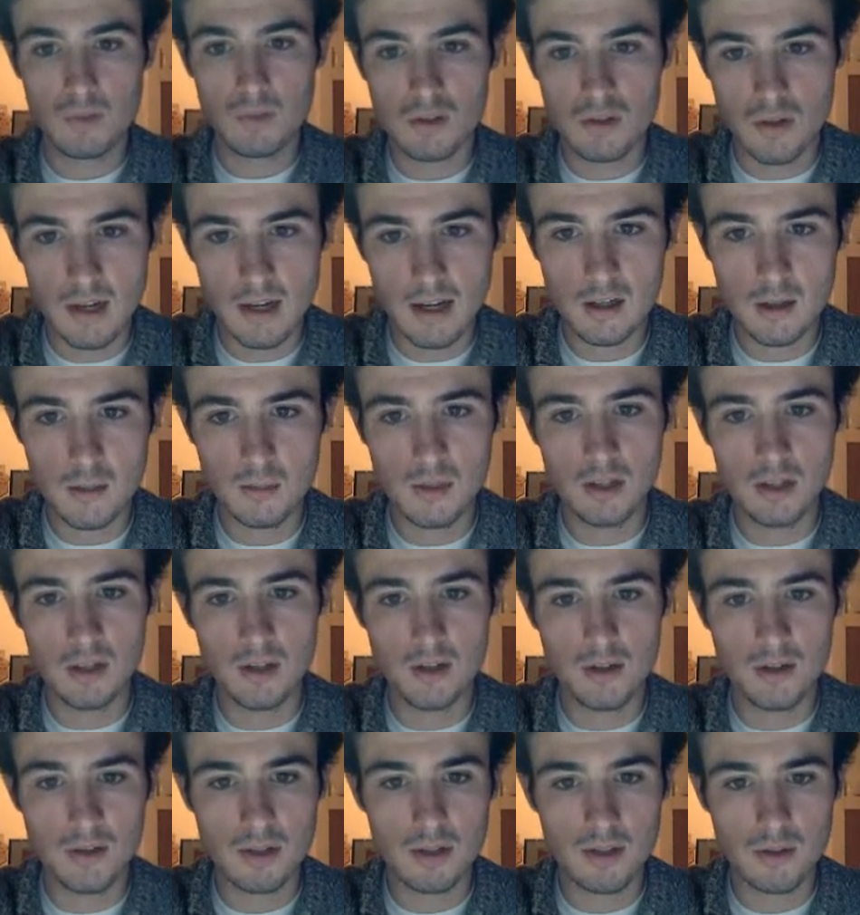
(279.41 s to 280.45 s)
So I come in
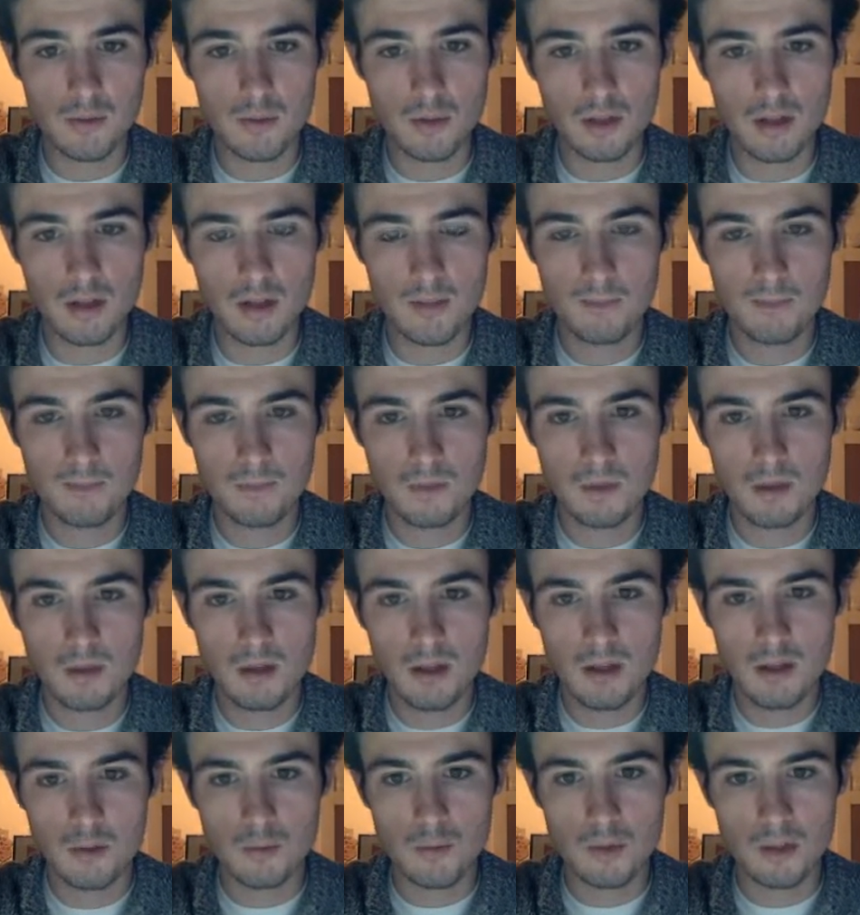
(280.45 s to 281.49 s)
here, threaten the rook.
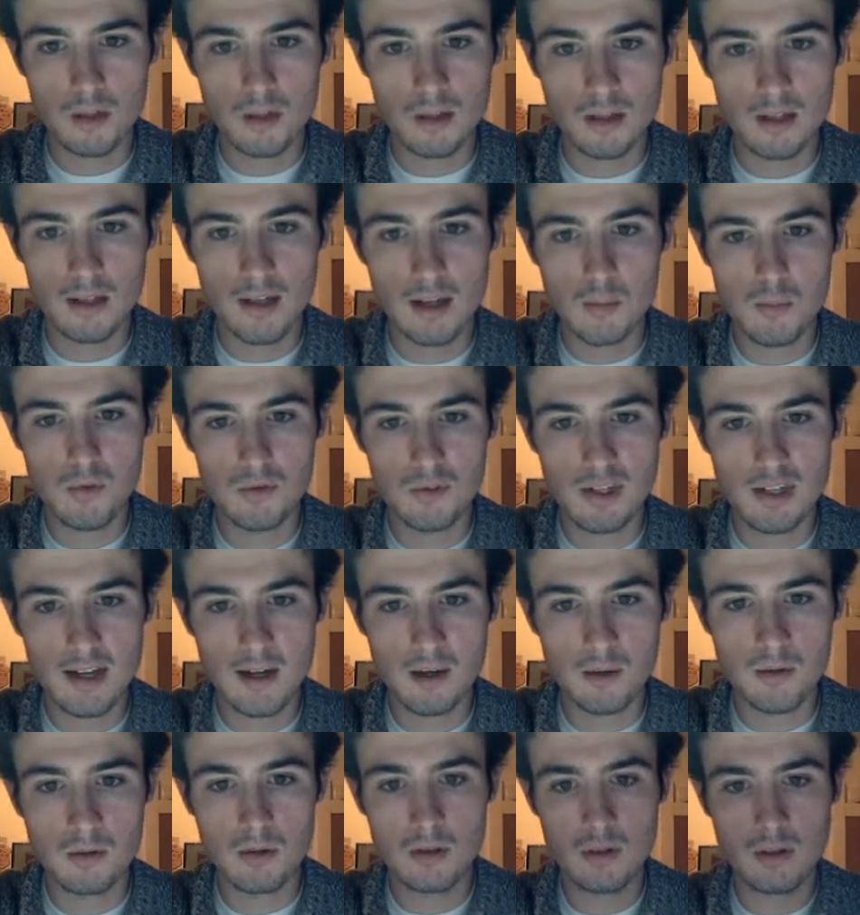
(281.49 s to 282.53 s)
The rook cannot move
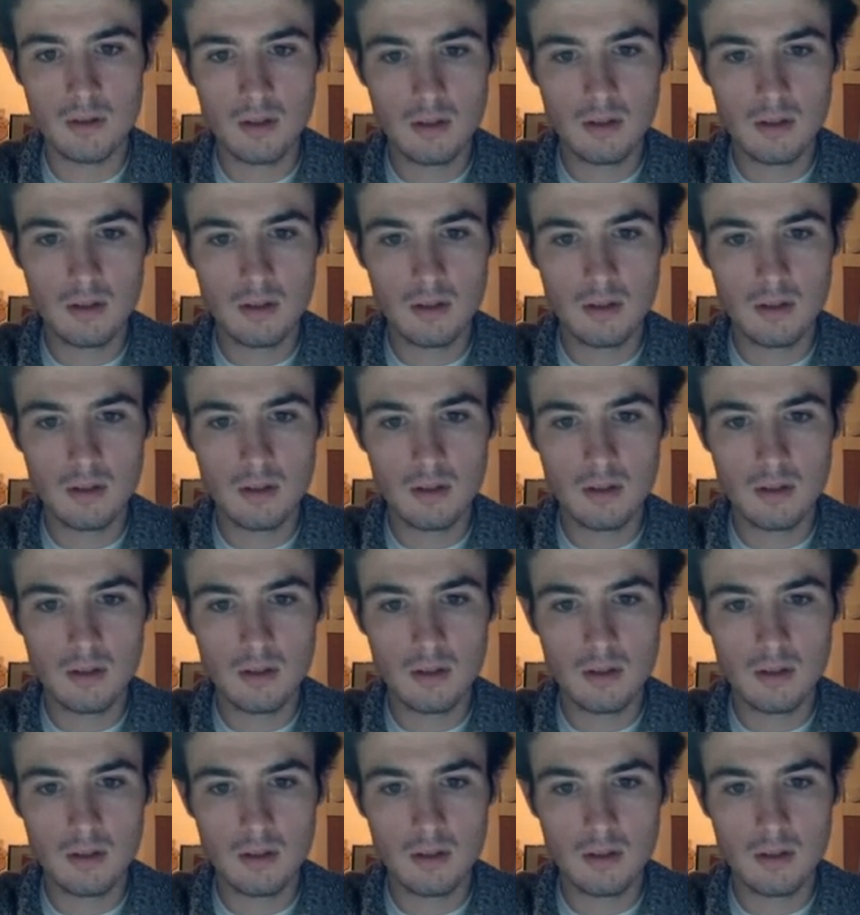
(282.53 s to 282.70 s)
down.